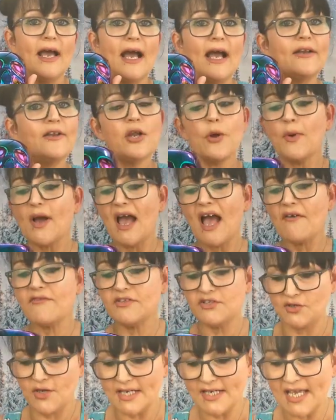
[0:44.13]
And no, I
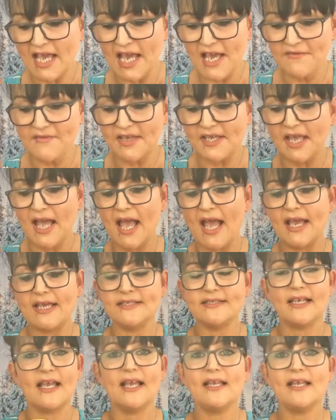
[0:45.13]
haven't drank out of it, guys.